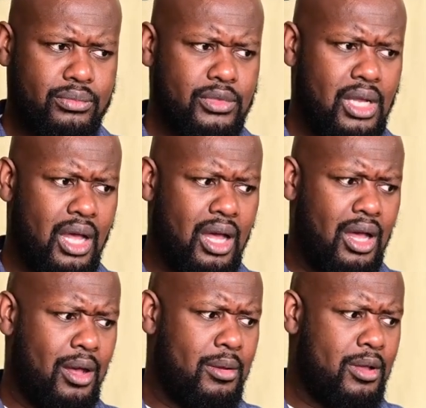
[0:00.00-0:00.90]

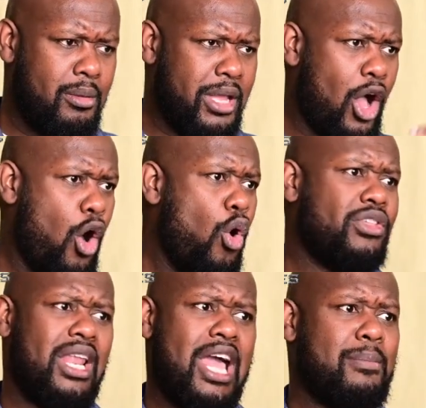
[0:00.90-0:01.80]
uh, behold the
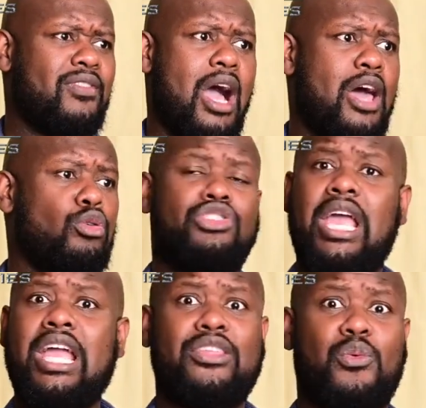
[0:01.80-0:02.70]
lamb of god who
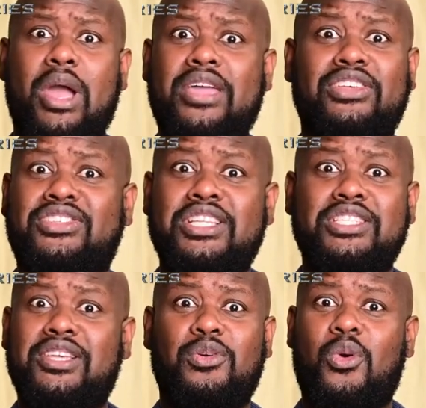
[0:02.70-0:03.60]
taketh away the sins
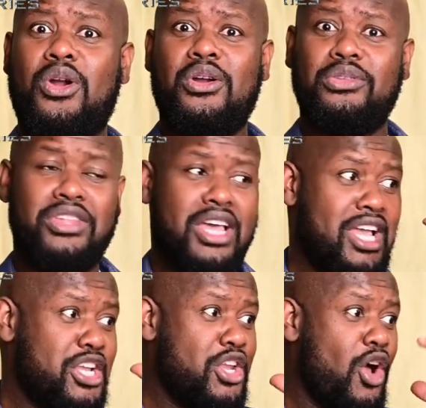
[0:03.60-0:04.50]
of the world
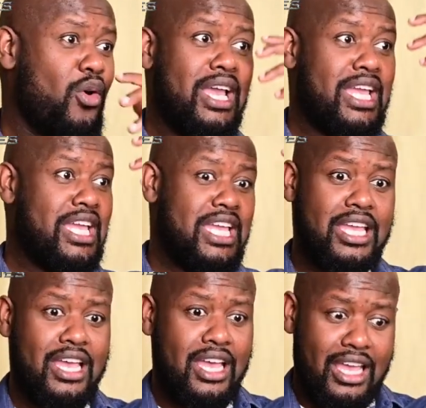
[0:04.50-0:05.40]
you know he
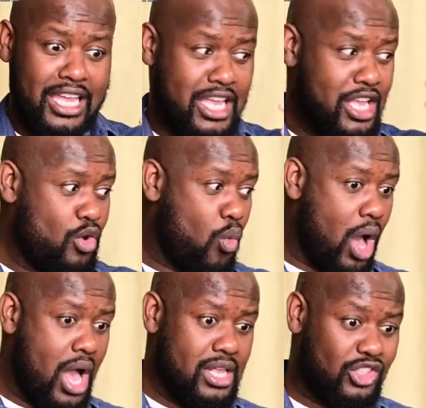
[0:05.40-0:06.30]
he
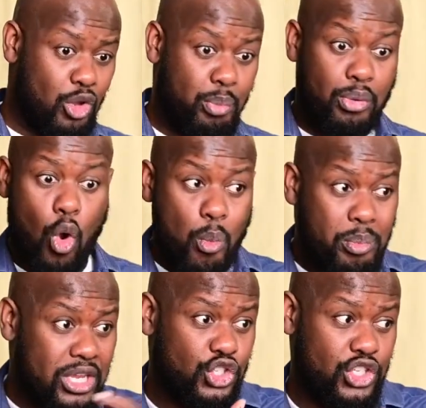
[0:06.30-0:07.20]
was the
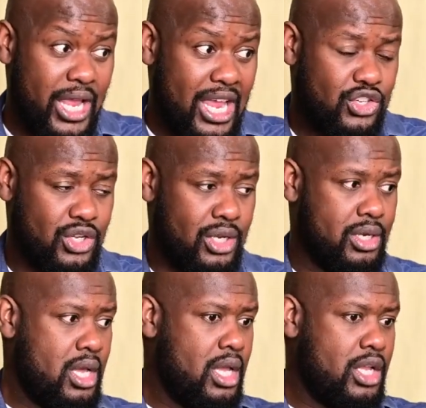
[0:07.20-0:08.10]
propitiation
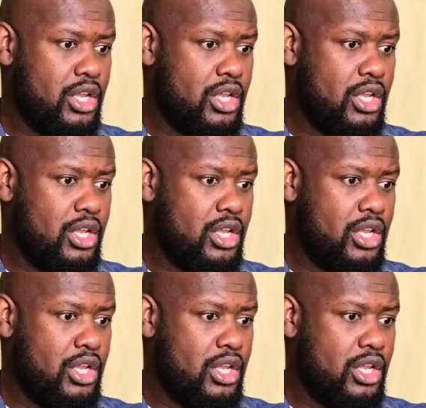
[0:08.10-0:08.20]
you know